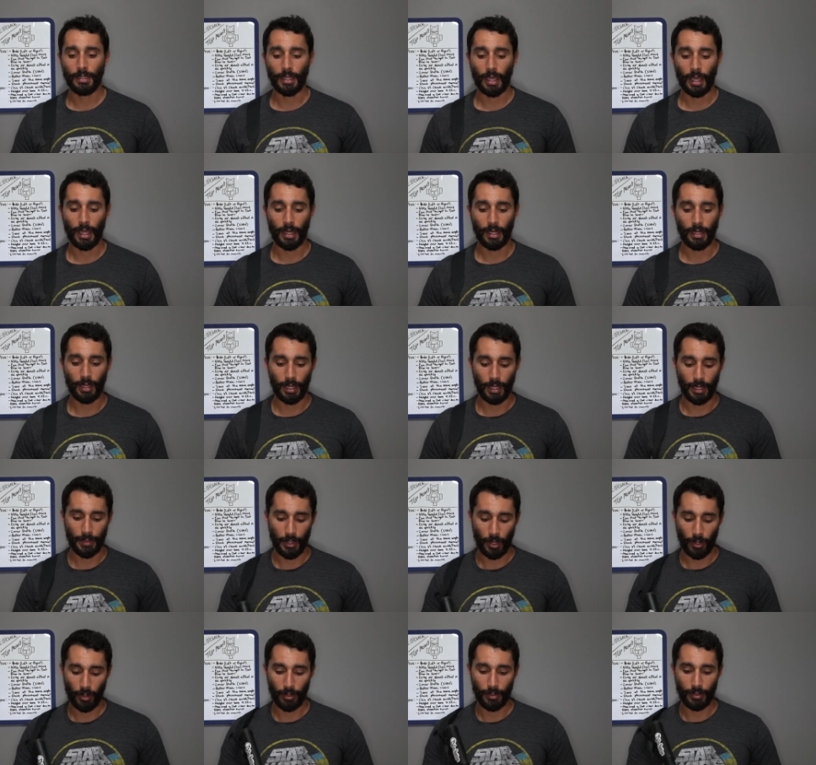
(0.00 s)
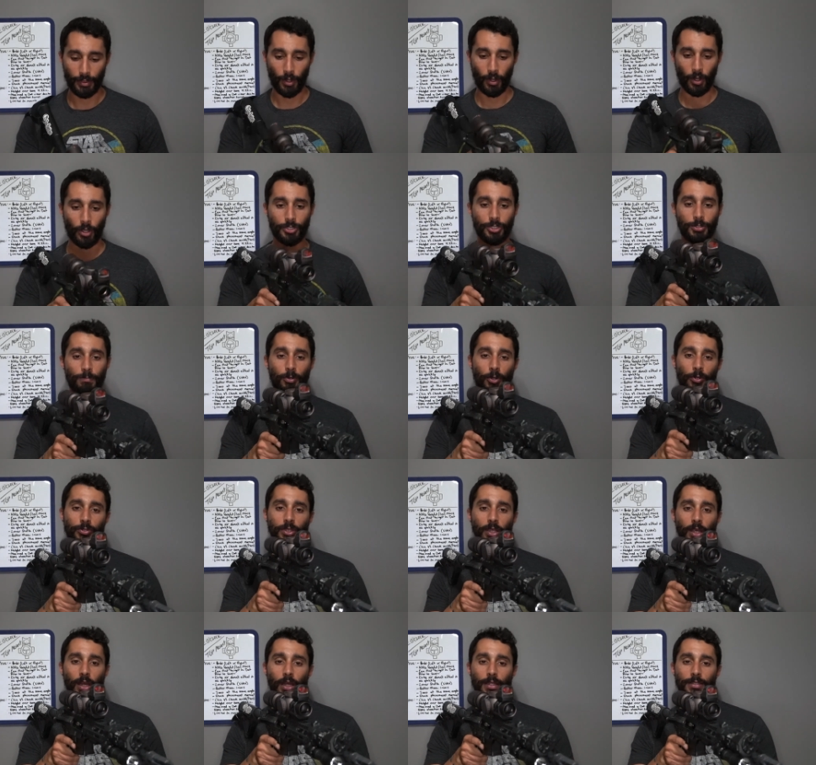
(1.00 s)
that there are some pros
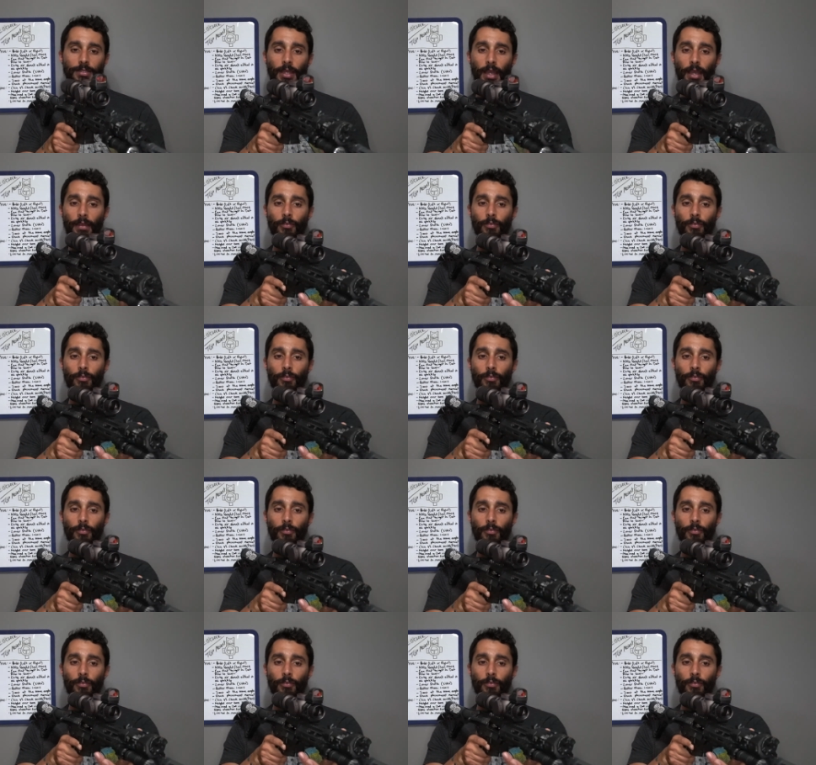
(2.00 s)
and cons to